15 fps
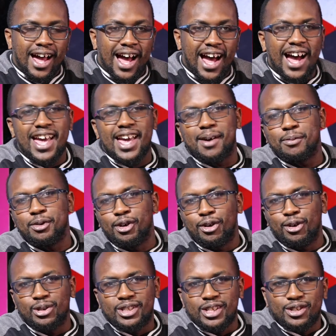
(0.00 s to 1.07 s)
I am your
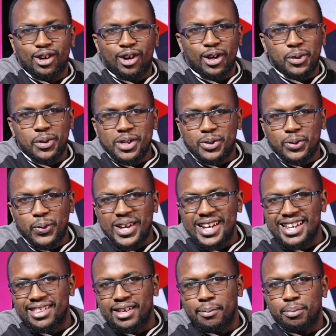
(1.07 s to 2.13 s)
host, as always,
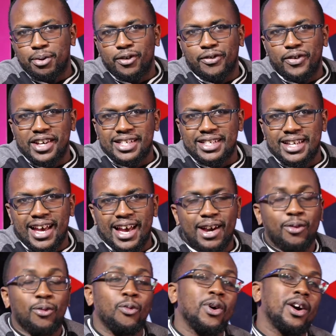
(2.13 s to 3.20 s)
Willie the Professor,
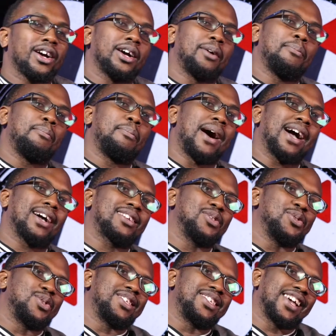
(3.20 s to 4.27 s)
and welcome back
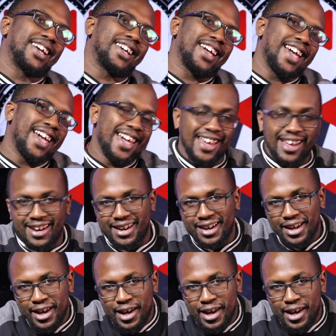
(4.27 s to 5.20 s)
to Tech Ed.